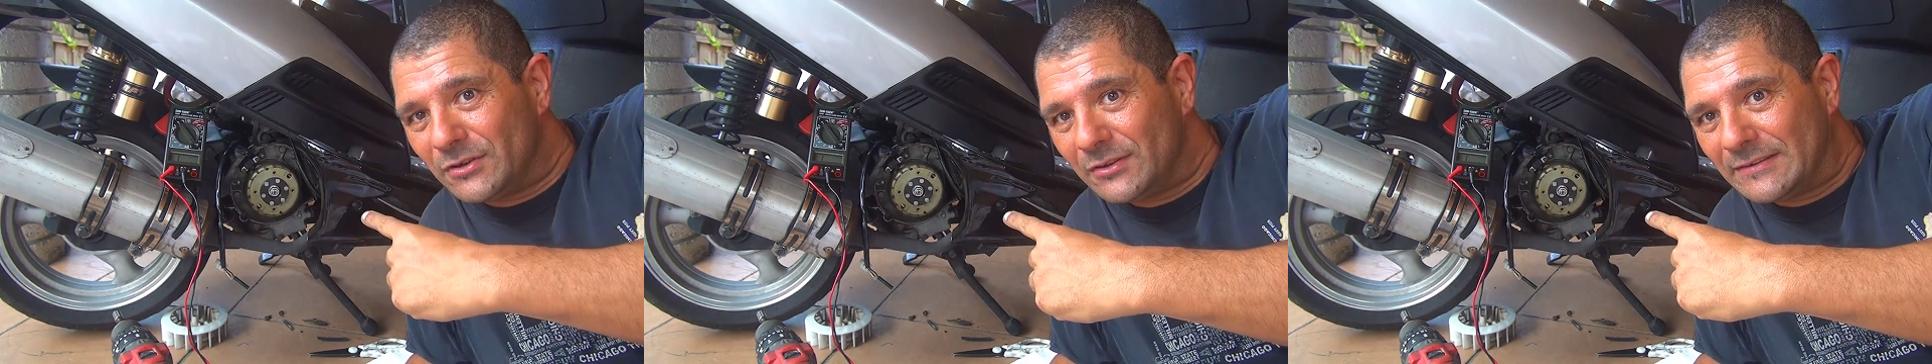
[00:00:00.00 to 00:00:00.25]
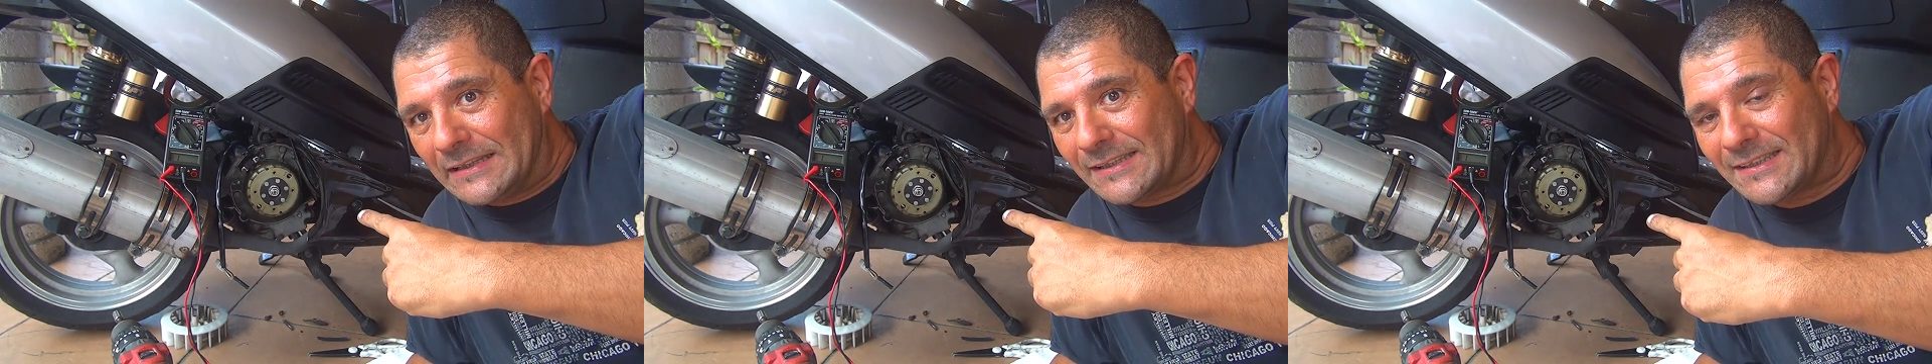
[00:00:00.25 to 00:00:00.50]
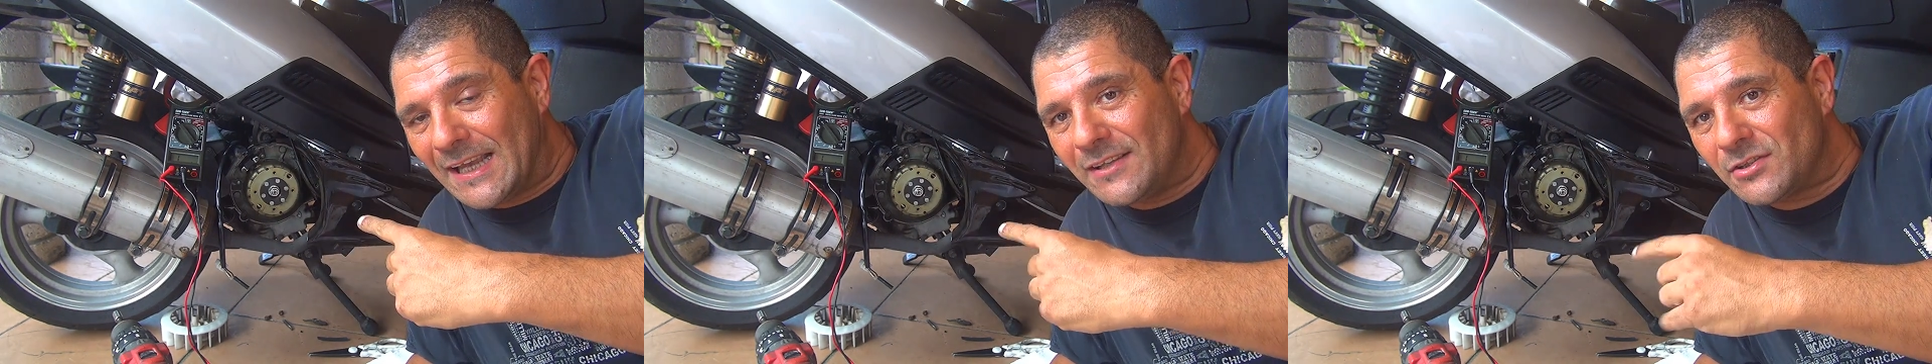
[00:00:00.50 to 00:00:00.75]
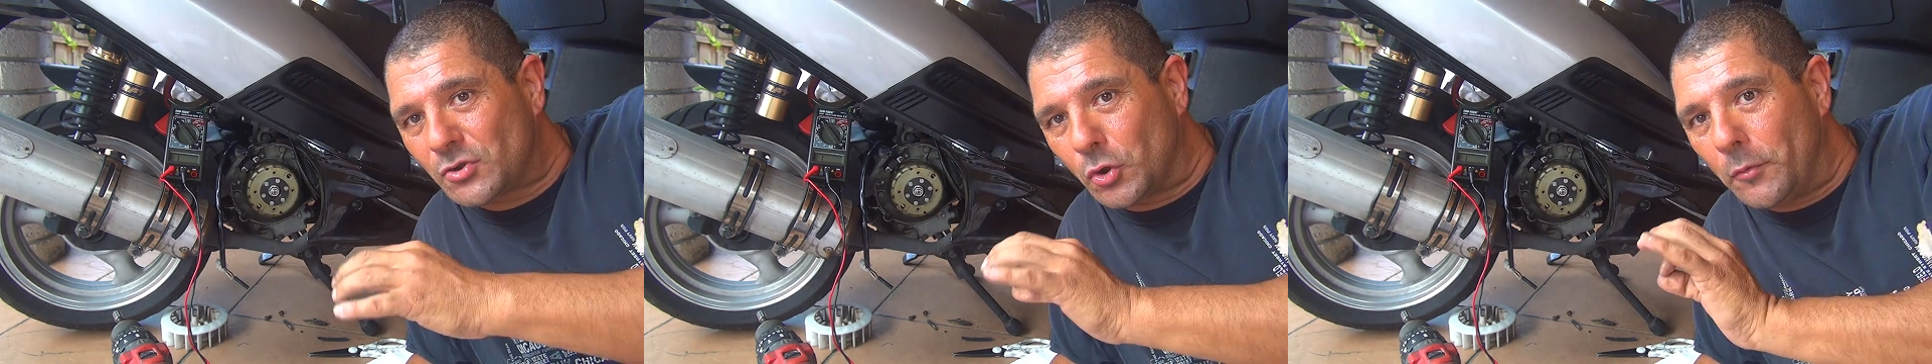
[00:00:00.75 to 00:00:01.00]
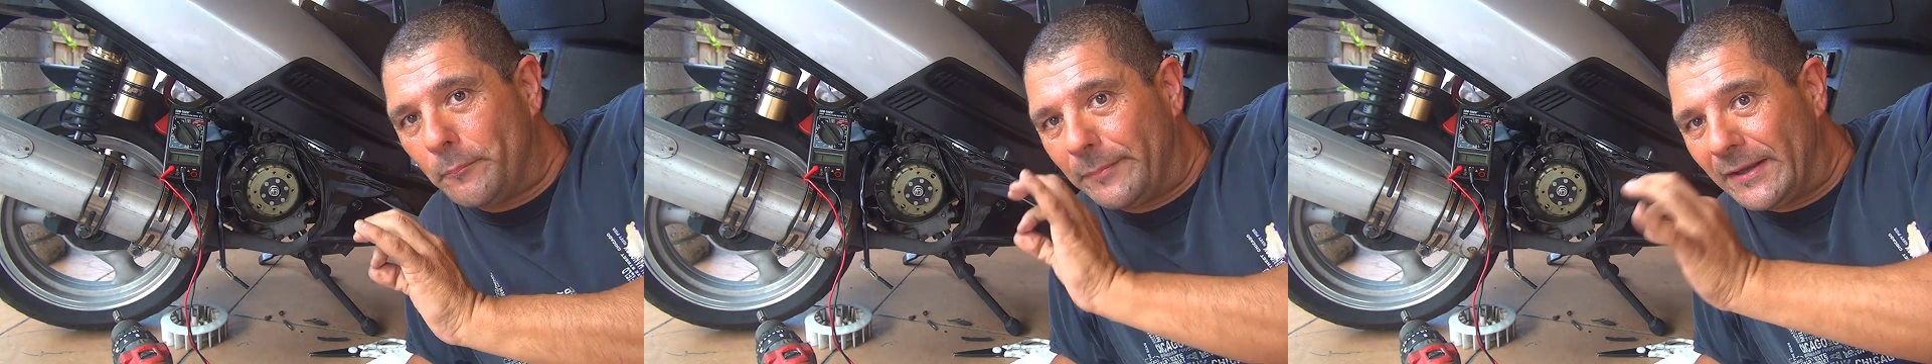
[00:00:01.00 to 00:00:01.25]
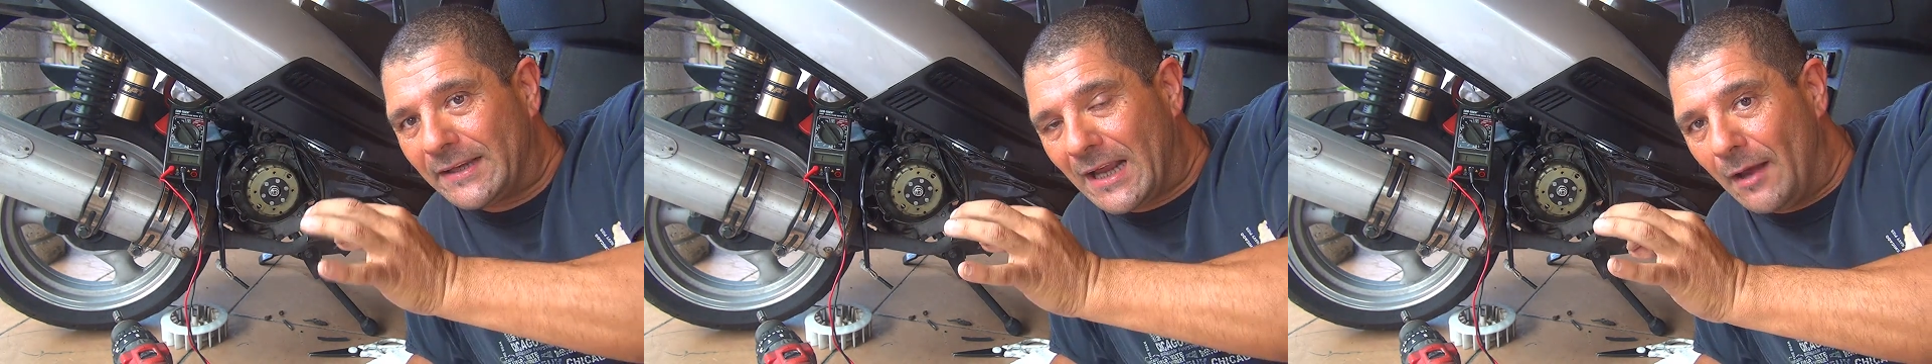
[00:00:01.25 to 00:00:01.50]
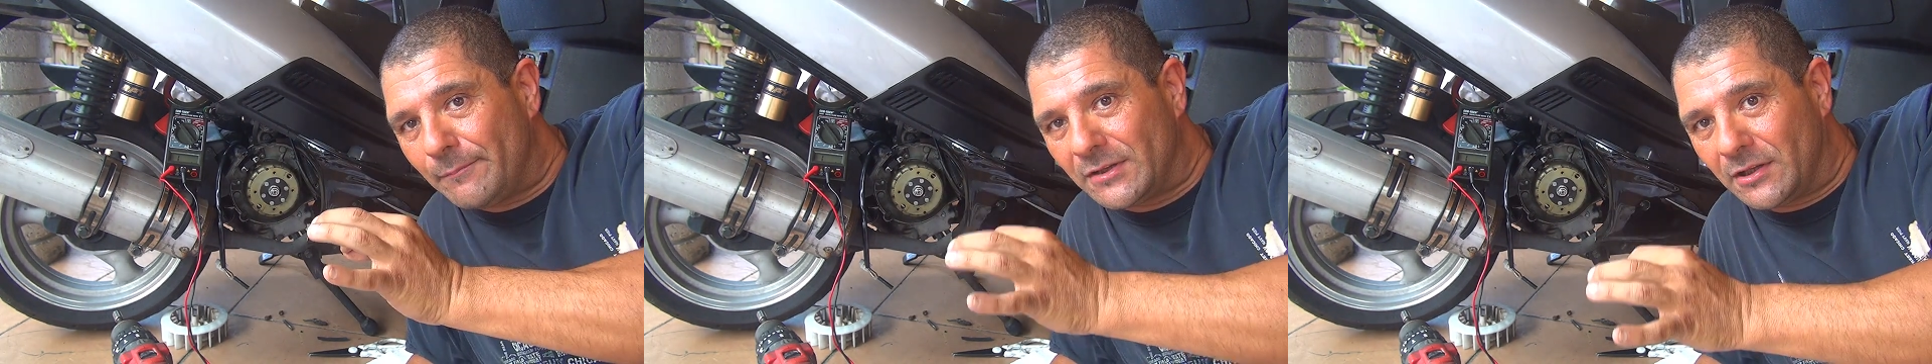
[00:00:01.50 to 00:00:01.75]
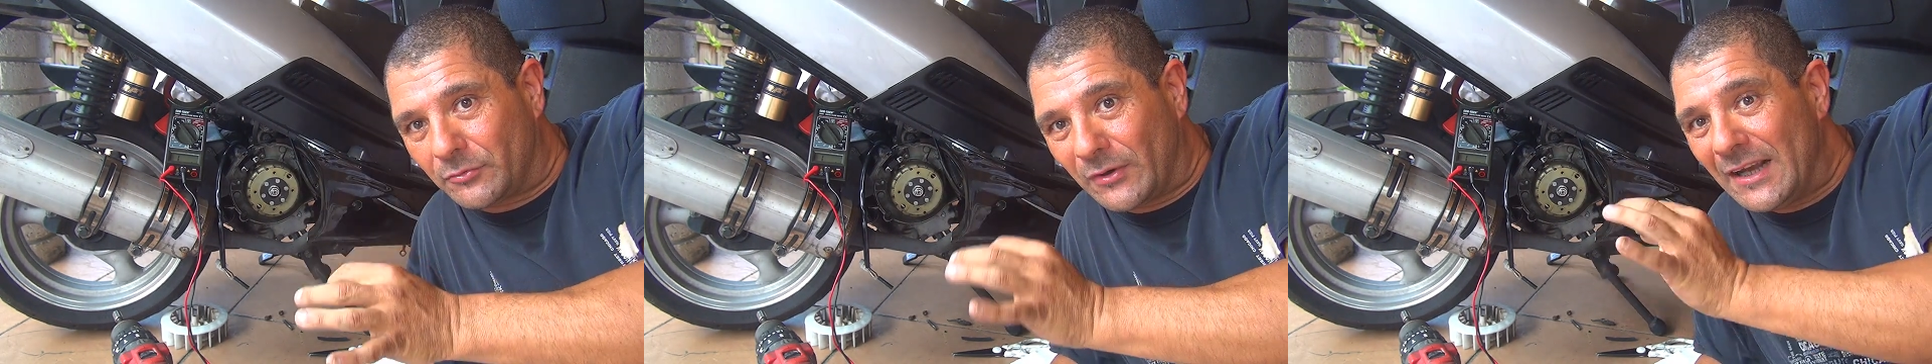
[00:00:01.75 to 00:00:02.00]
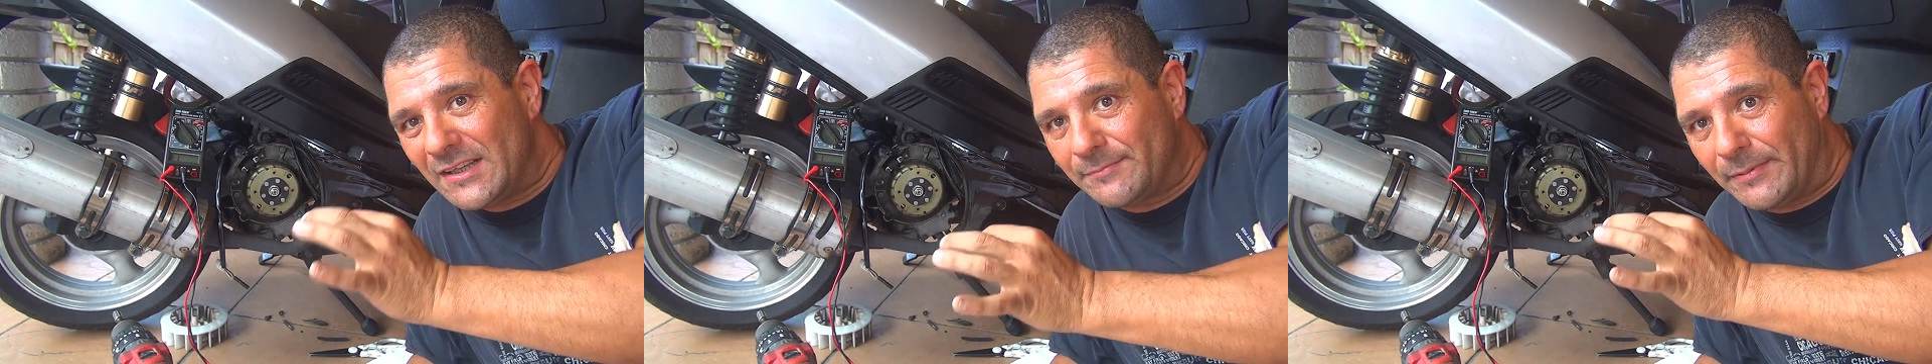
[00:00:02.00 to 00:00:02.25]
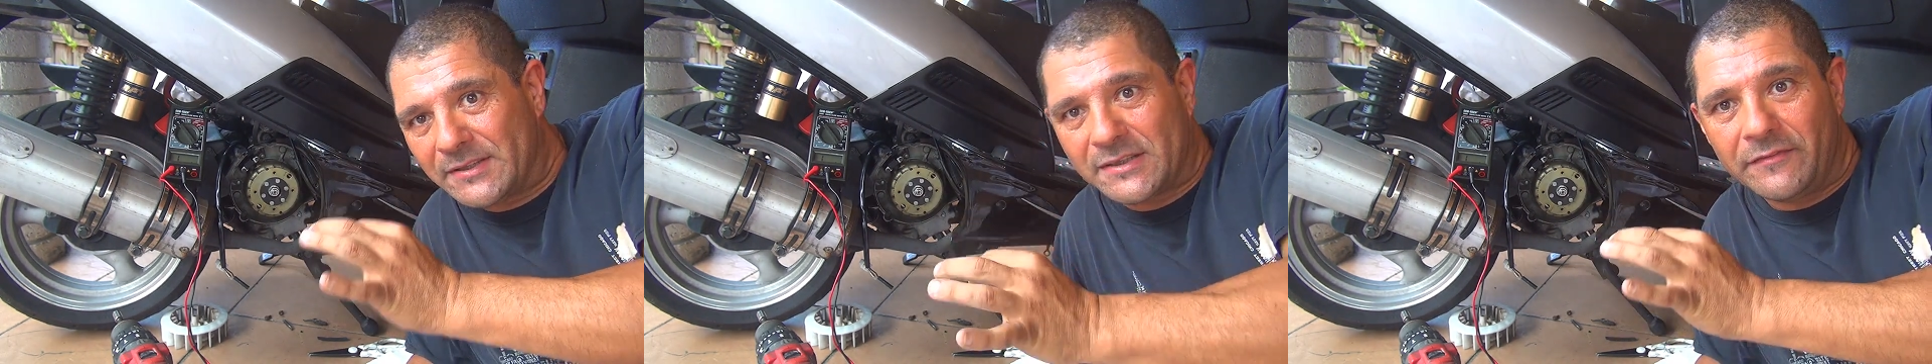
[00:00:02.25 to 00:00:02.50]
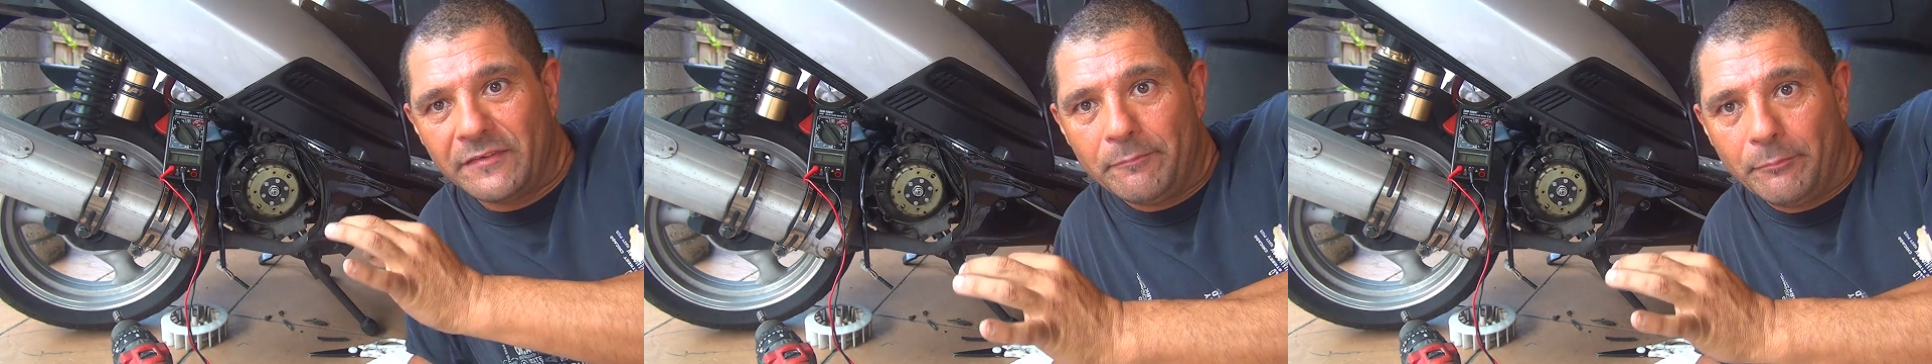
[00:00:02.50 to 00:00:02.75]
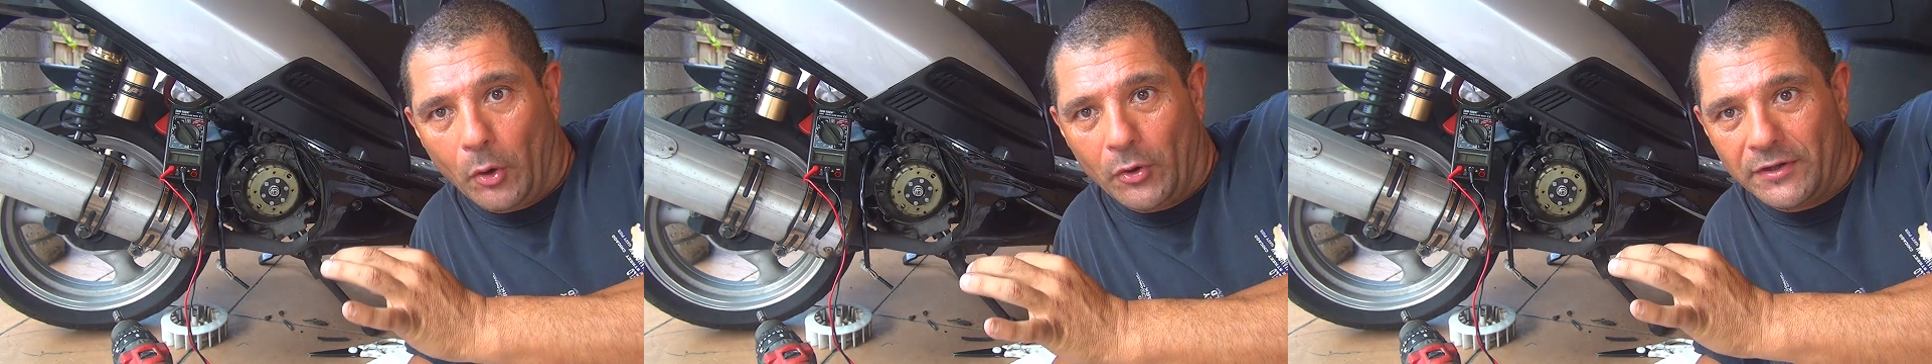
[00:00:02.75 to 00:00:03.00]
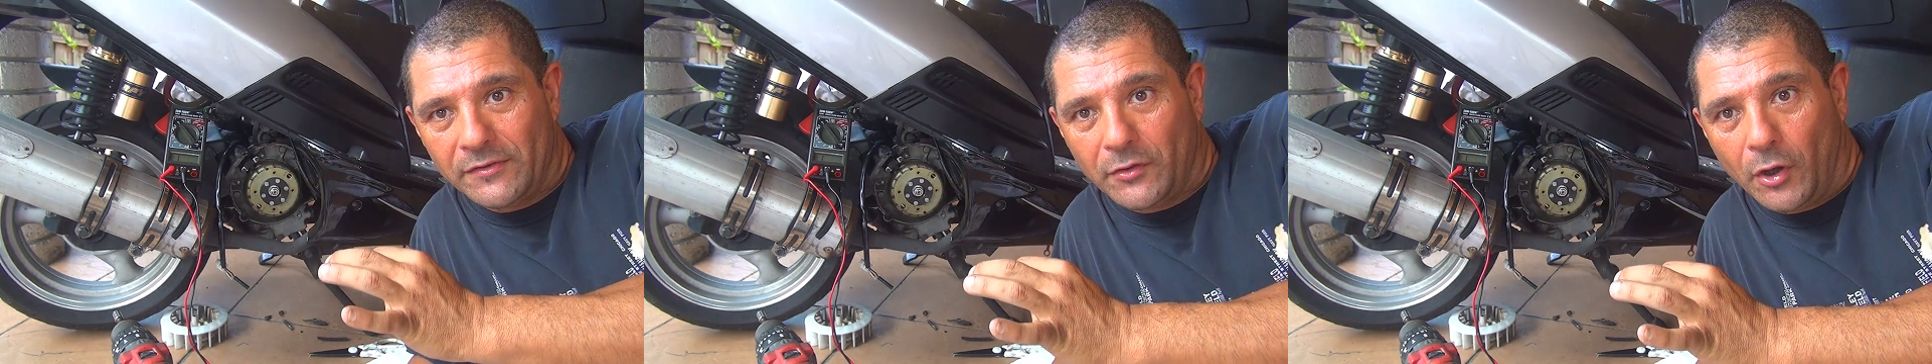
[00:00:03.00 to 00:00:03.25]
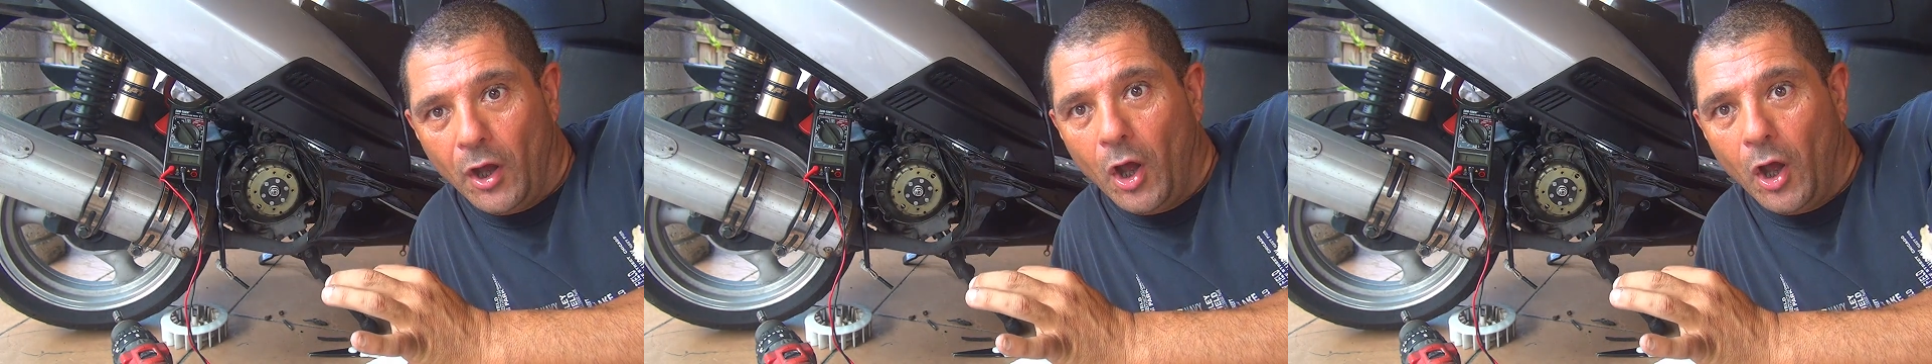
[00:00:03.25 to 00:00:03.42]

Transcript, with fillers: the sensor pick up the right specific point